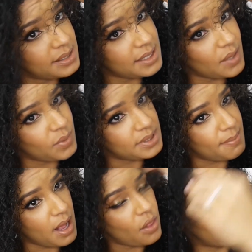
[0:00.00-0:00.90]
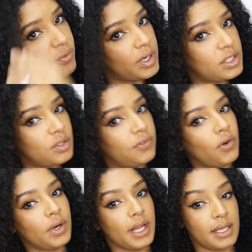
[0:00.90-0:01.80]
gonna say it was about 3 to
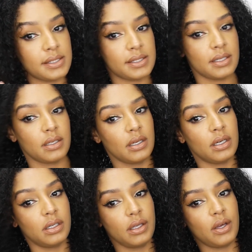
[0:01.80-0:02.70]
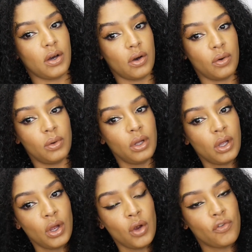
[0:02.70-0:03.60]
4 days ago
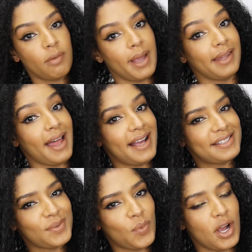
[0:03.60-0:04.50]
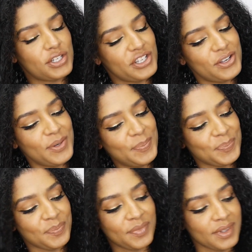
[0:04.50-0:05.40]
for my last wash and
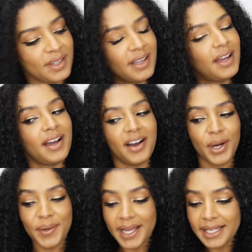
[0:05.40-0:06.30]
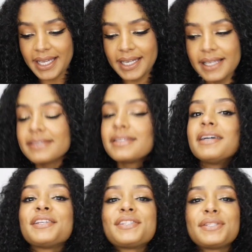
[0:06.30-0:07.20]
go. All right, ladies,
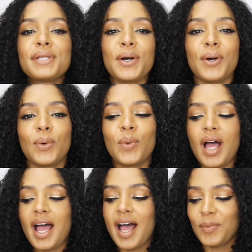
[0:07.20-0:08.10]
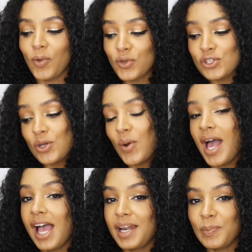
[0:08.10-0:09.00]
so I'm going to go
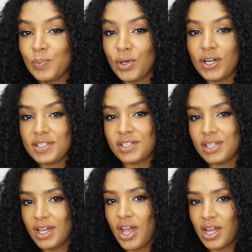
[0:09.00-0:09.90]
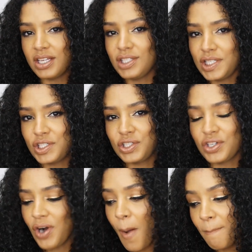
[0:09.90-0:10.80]
ahead and put
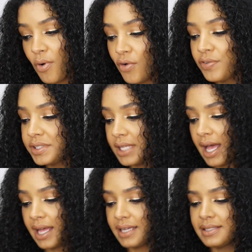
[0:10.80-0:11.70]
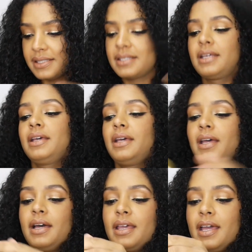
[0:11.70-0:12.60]
conditioner on both sides.
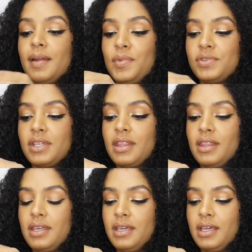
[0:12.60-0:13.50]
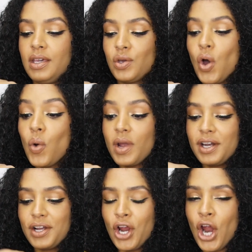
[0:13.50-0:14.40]
Again, I'm using the
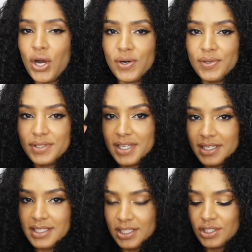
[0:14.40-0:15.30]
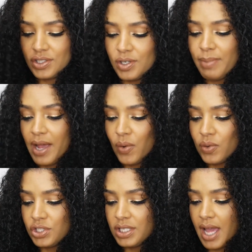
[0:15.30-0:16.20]
Coconut Curls conditioner by
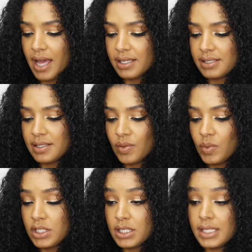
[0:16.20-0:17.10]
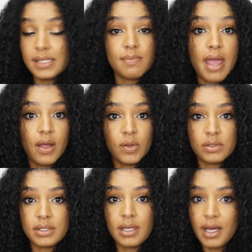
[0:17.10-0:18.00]
OGX, which
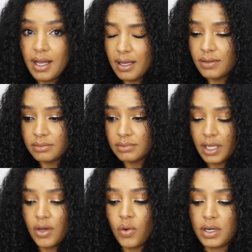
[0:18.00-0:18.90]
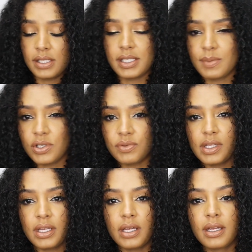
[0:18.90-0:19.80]
smells like coconut. It smells
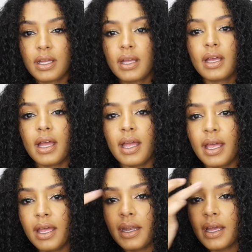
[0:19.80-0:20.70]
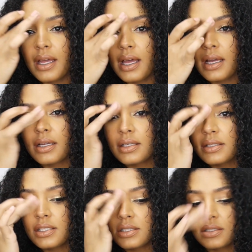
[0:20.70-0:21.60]
really good. And I got
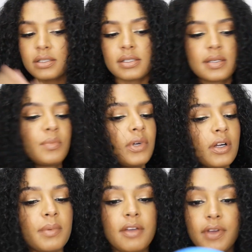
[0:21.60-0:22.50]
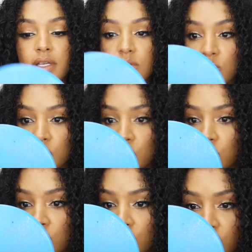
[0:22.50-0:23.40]
conditioner somewhere on my face.
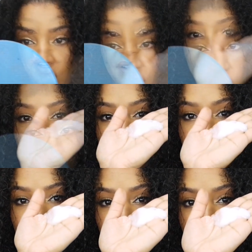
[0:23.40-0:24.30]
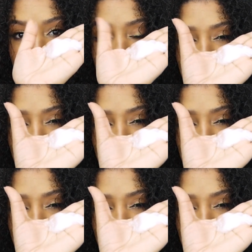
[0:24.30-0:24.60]
So I